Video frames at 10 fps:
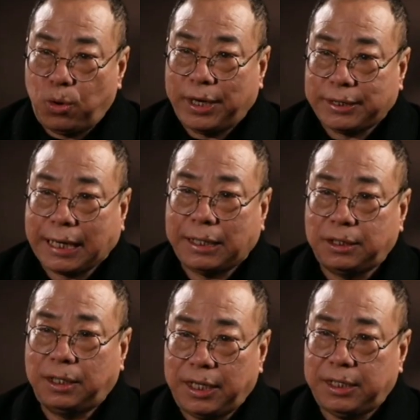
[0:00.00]
to stop,
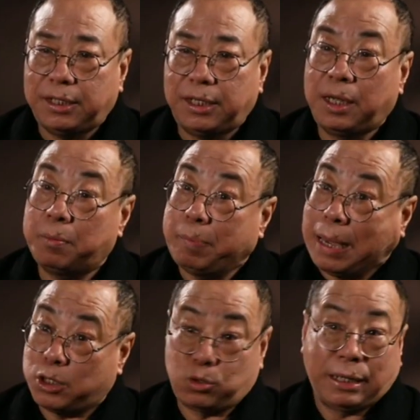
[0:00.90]
fearing
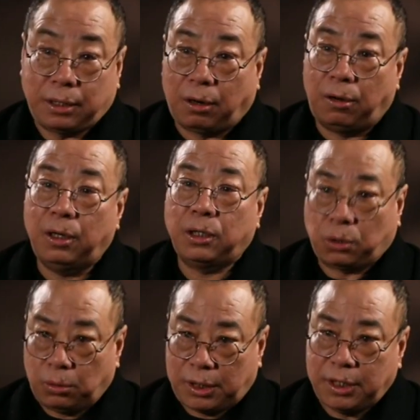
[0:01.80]
that once they
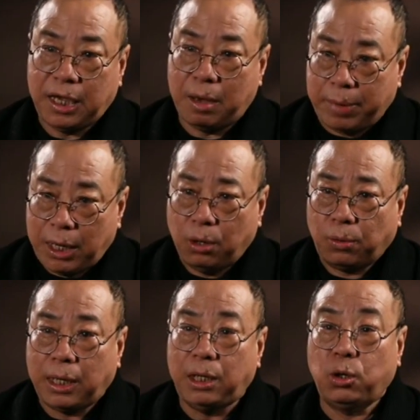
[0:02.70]
stopped, they will be
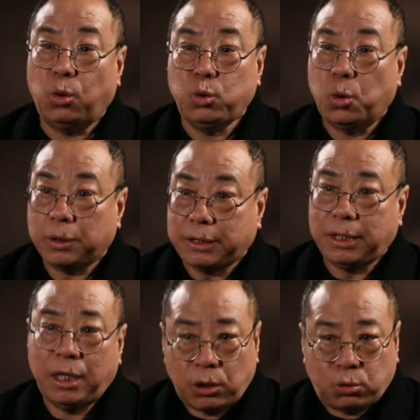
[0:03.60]
thrown from this
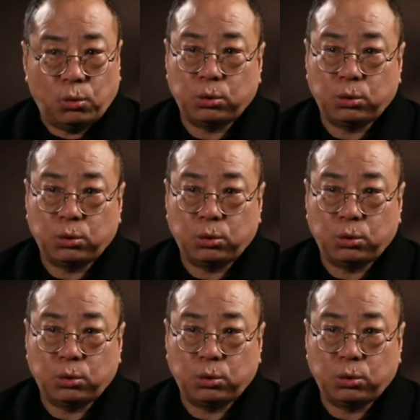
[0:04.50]
spinning top